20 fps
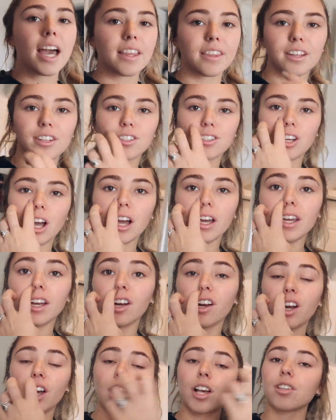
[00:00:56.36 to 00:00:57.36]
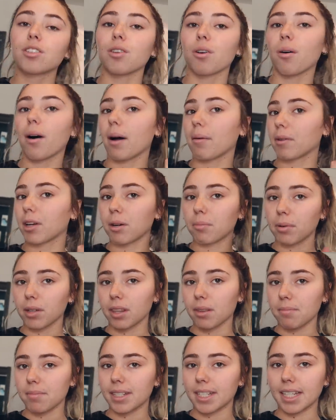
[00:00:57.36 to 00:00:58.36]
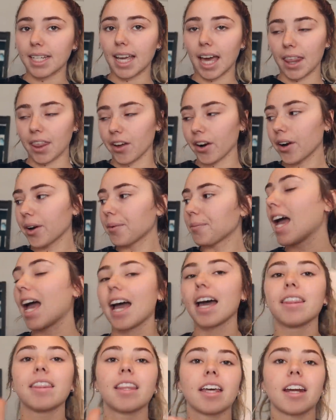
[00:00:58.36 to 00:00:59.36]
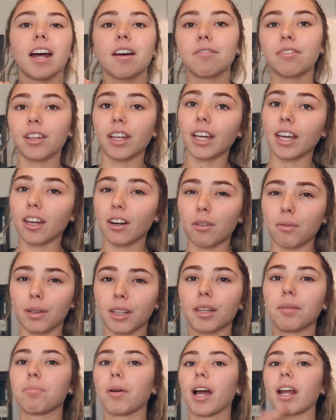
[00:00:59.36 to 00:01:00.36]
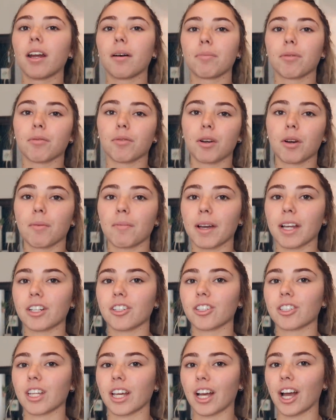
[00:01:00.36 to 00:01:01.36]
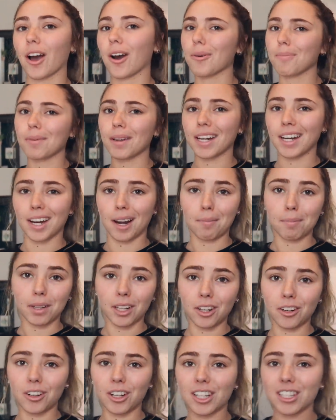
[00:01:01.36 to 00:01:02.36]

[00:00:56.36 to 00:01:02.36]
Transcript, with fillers: And they just got here, so I'm gonna put them together. And then I feel like it'll really brighten up the room and just like open it up a little,